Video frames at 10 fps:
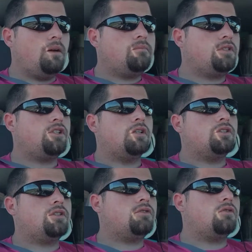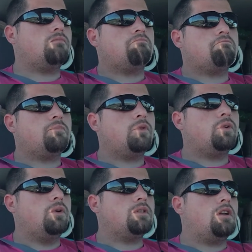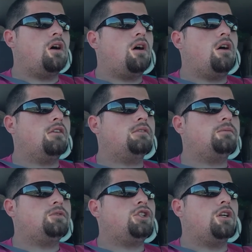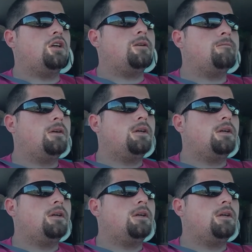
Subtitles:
still just cruising along, chilling,